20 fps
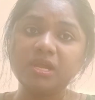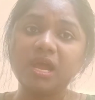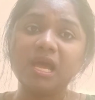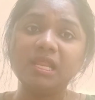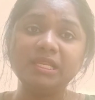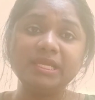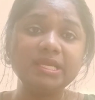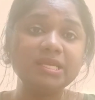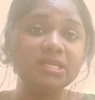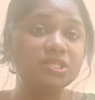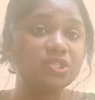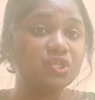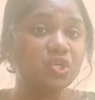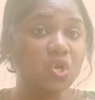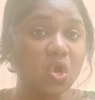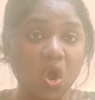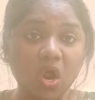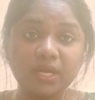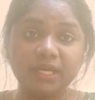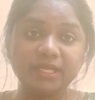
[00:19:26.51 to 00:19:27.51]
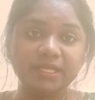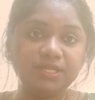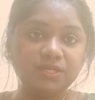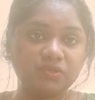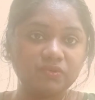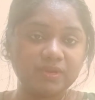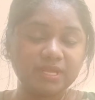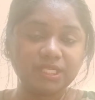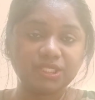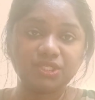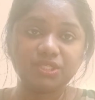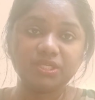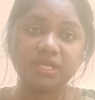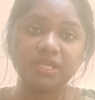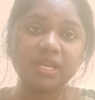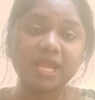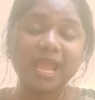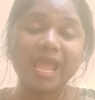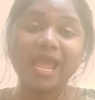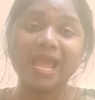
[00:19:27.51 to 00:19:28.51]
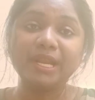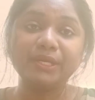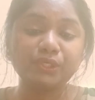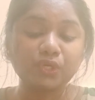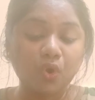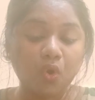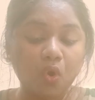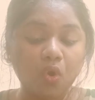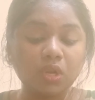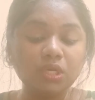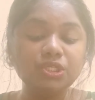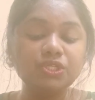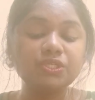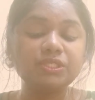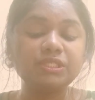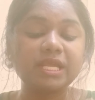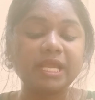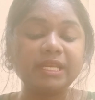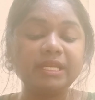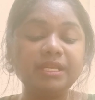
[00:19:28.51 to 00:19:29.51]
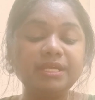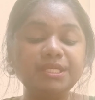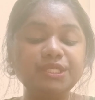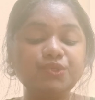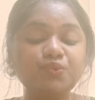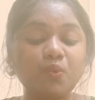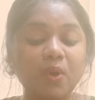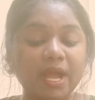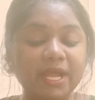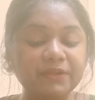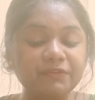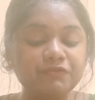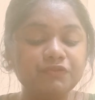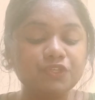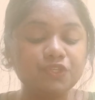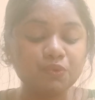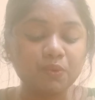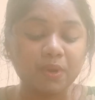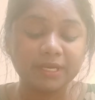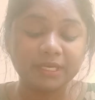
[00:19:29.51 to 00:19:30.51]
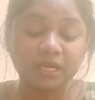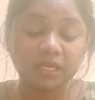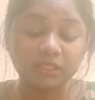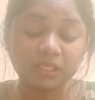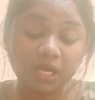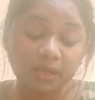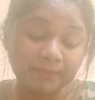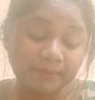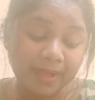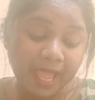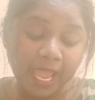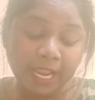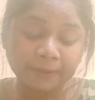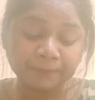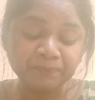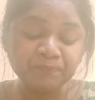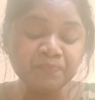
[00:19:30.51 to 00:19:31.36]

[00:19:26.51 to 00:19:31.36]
Kali is not interested at all to send his wife to another man,